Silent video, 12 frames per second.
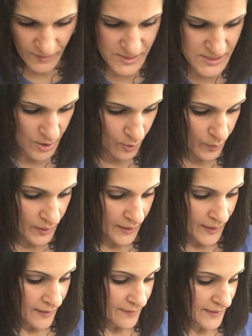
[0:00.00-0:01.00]
So
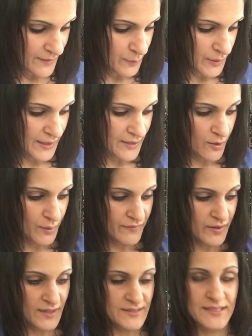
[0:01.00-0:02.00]
then when I know I've
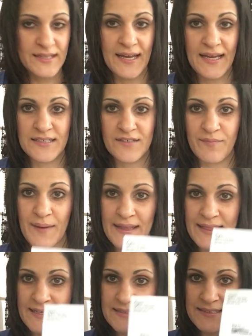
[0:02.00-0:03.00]
gotten to the end of my
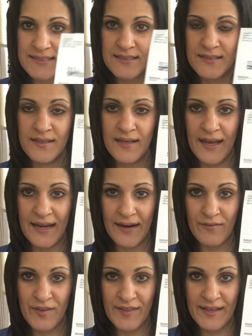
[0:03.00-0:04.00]
list and
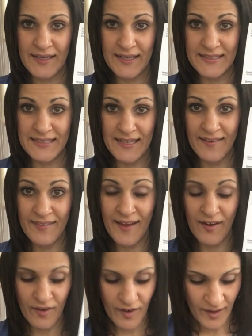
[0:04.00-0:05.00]
everything is in
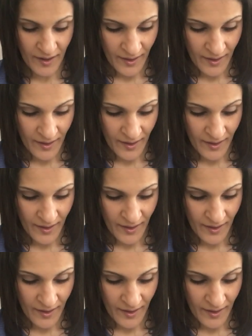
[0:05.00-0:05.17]
there,